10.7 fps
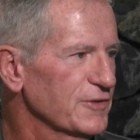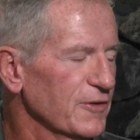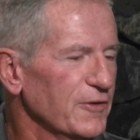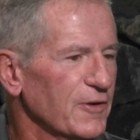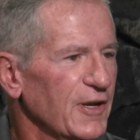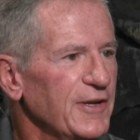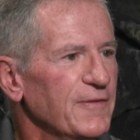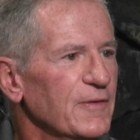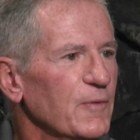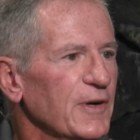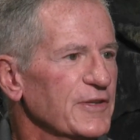So you're
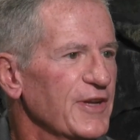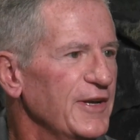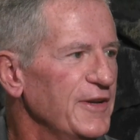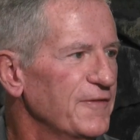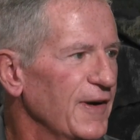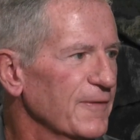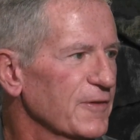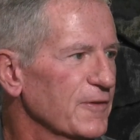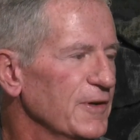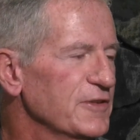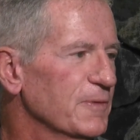leaving when it's 85
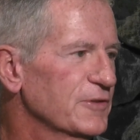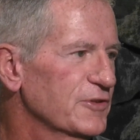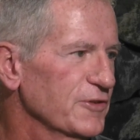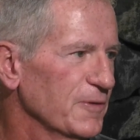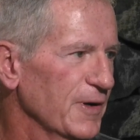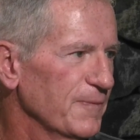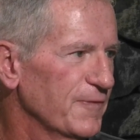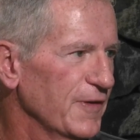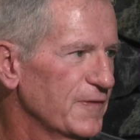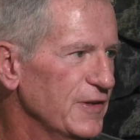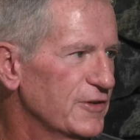degrees, but you're showing up
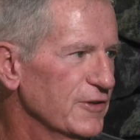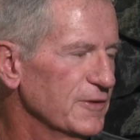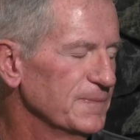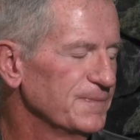52.